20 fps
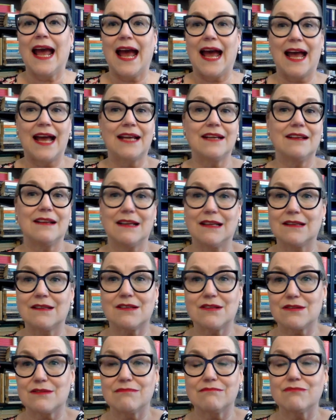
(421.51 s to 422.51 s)
And
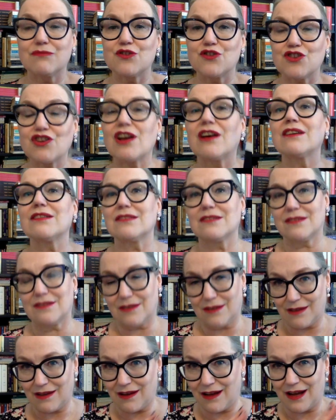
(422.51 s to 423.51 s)
it's just
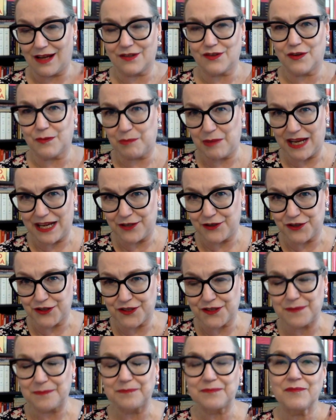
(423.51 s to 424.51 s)
100
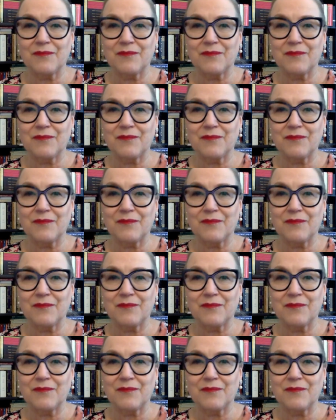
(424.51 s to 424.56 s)
pages.